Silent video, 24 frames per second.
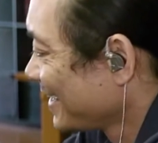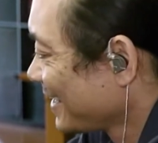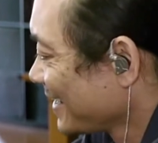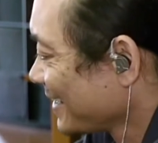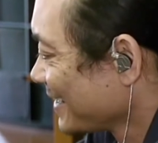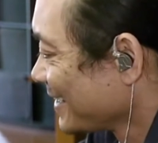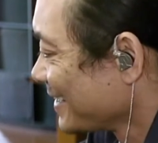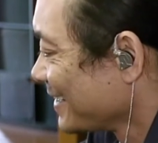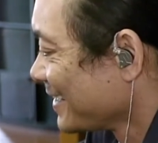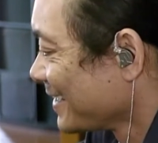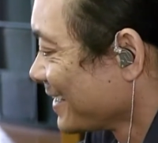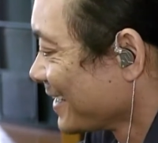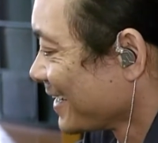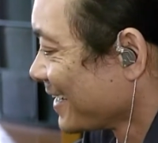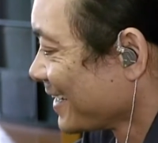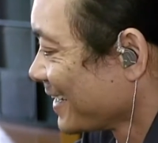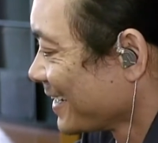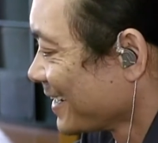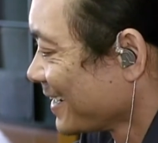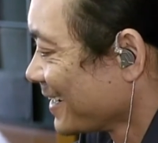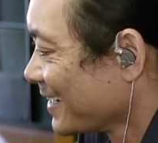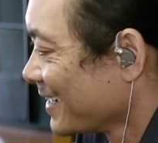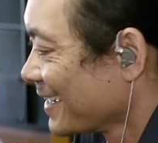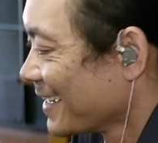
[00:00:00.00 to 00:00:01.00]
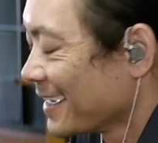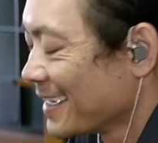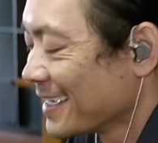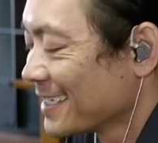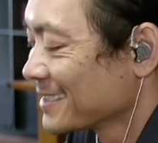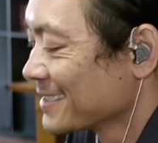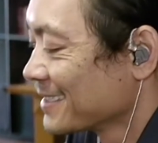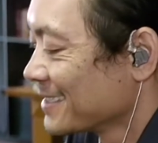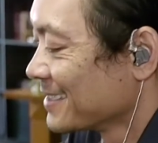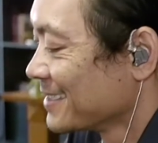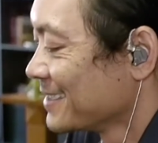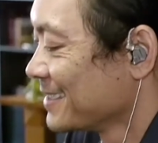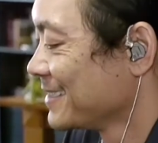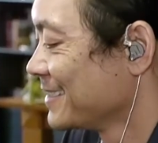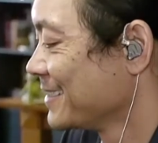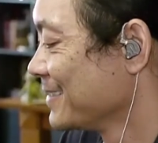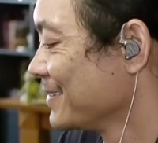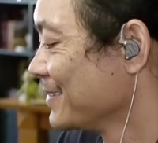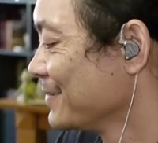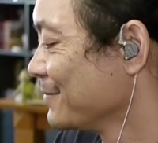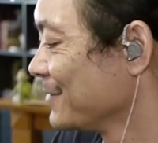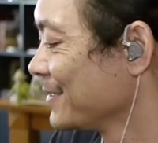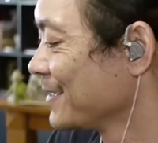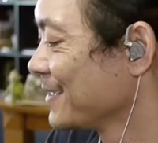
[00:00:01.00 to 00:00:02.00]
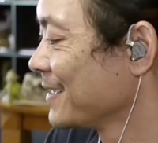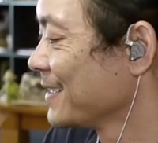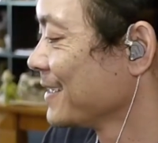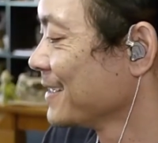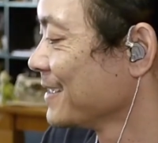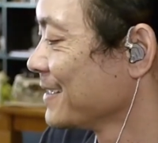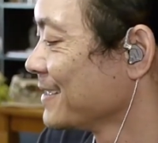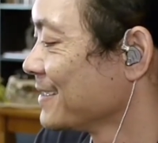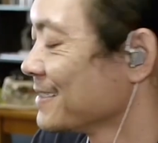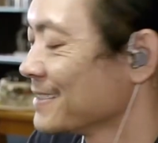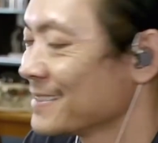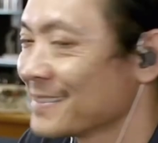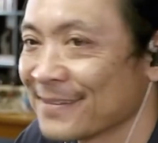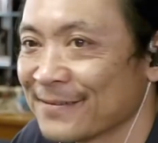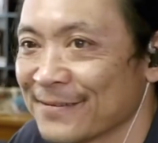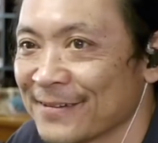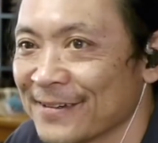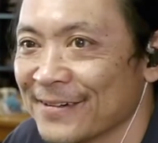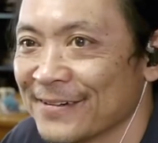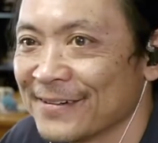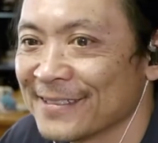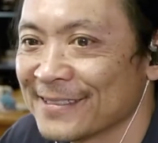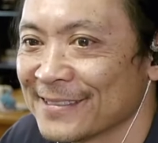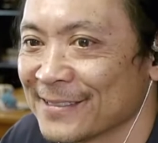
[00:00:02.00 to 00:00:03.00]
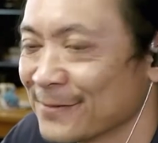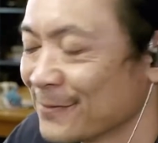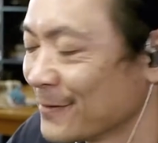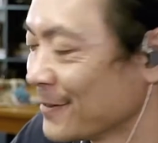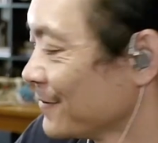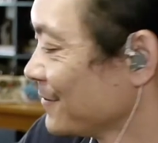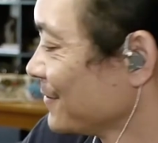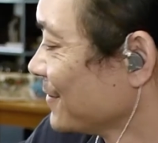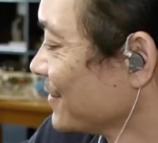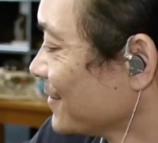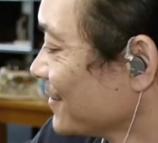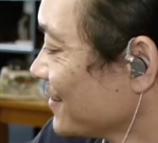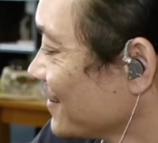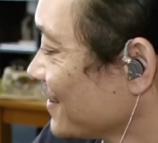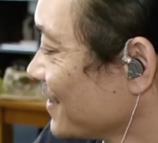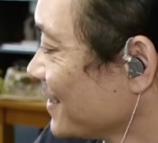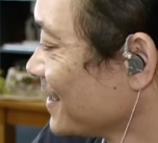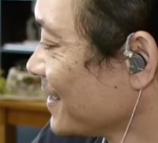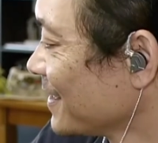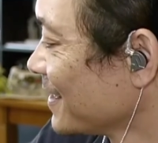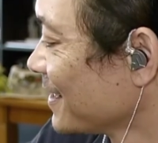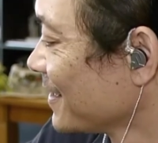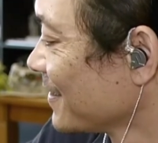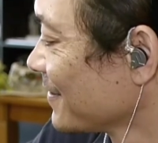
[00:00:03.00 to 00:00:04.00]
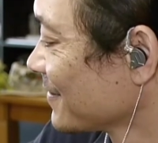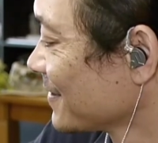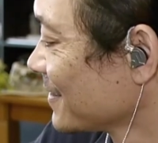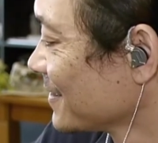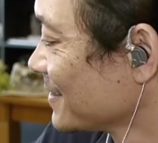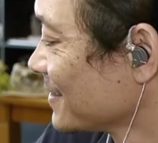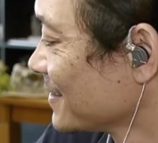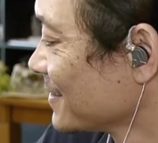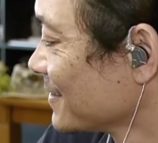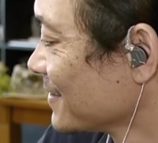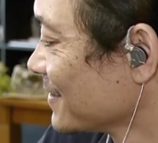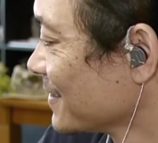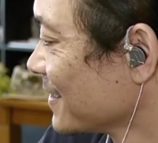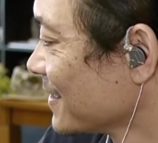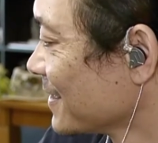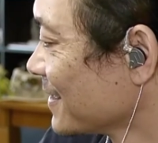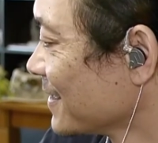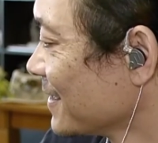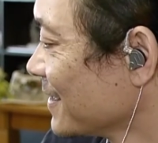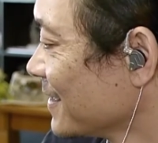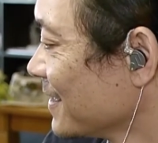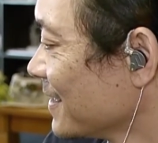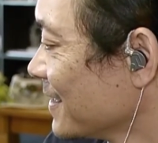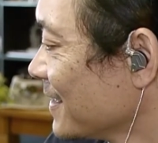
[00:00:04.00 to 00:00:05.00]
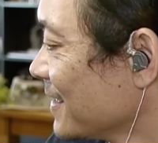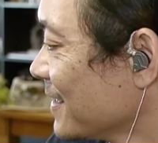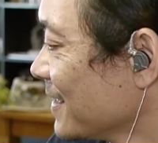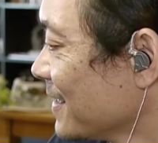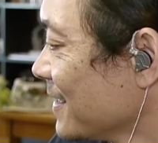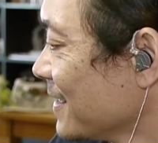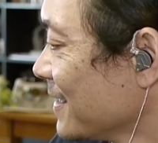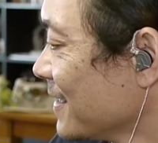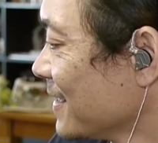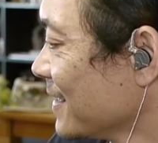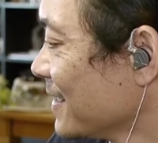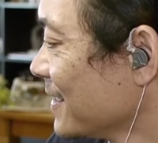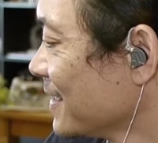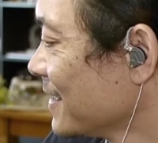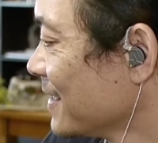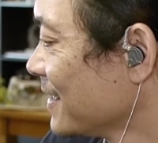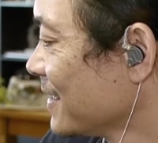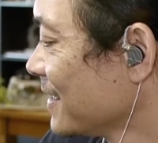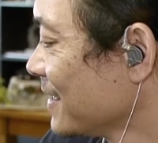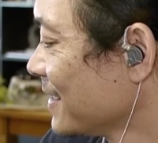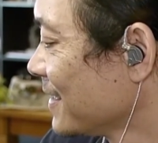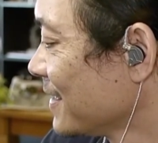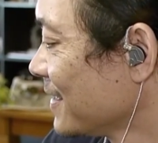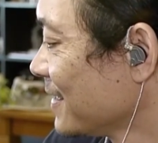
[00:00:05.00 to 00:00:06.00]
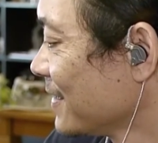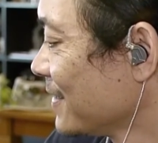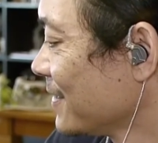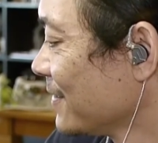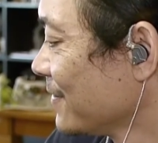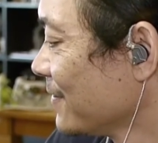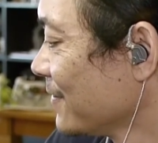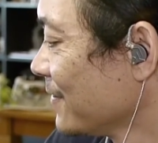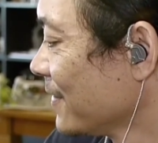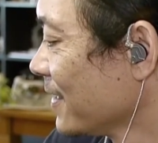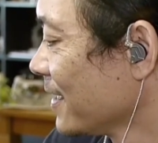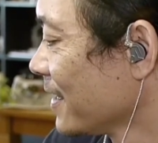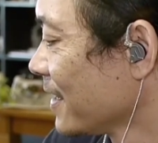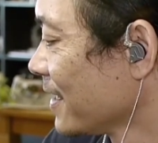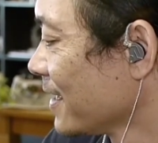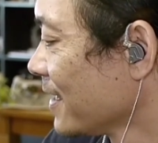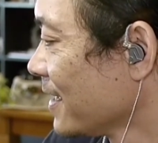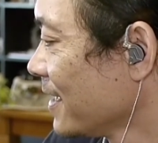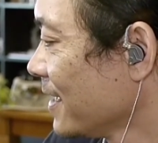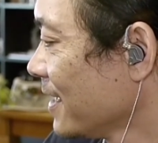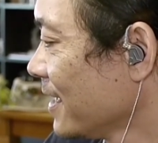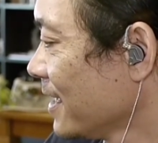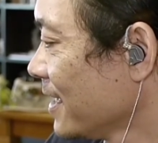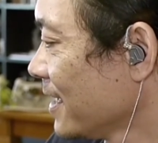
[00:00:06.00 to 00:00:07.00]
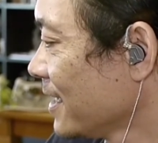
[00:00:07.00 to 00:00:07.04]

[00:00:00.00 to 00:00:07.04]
Yay! Actually, because I'm going to my phone, I have to do the weather.